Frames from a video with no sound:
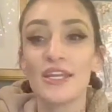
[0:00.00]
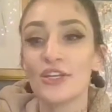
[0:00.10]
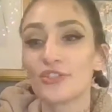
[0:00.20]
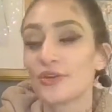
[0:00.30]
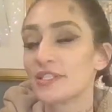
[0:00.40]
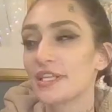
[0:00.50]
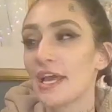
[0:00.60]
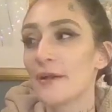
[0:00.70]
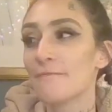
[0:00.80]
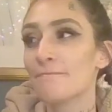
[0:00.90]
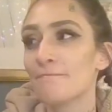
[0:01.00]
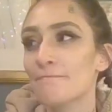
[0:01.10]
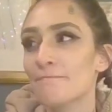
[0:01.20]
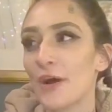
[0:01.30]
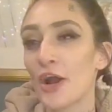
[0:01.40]
So it's like, mm,
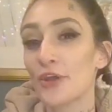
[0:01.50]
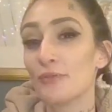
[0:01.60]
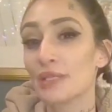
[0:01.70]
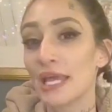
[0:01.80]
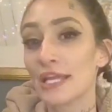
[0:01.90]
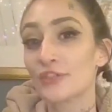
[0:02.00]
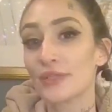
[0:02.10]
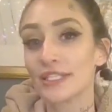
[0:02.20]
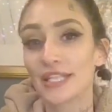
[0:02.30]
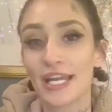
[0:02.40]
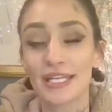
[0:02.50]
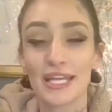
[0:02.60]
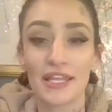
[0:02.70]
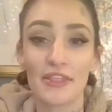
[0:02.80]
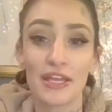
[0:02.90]
are you plagued with this idea
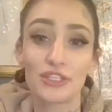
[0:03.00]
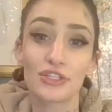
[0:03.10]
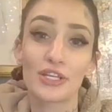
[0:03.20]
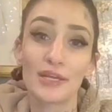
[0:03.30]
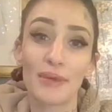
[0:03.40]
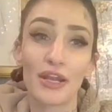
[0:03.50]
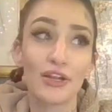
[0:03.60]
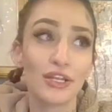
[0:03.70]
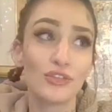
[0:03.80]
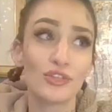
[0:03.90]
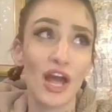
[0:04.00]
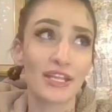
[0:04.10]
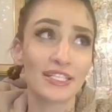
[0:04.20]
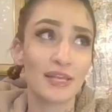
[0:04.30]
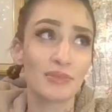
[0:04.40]
that things could get better and you're not
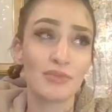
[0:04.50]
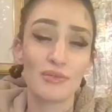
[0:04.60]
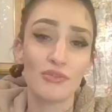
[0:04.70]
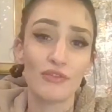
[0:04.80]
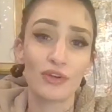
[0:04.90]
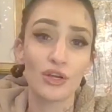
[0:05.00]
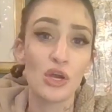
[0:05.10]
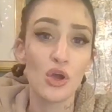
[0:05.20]
accepting people for